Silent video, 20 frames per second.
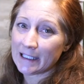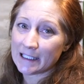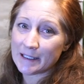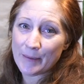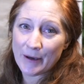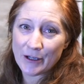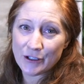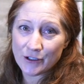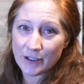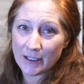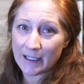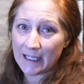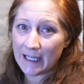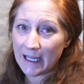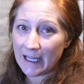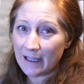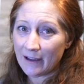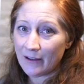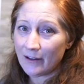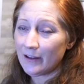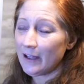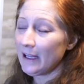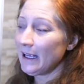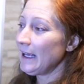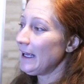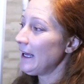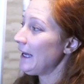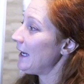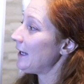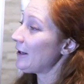especially kale
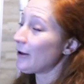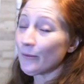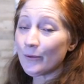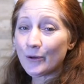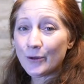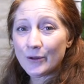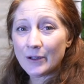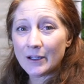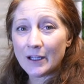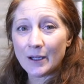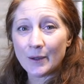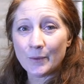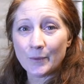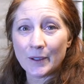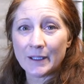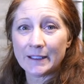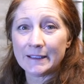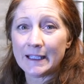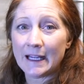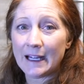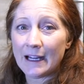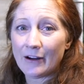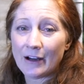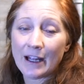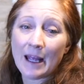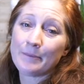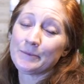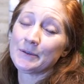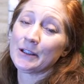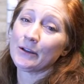and arugula when they are
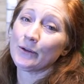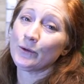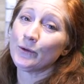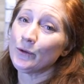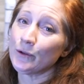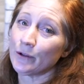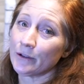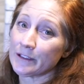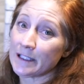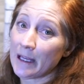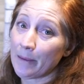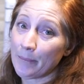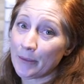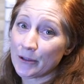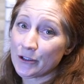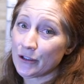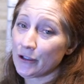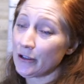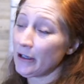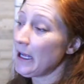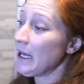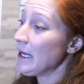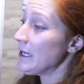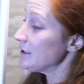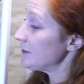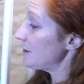kept in a cooler temperature.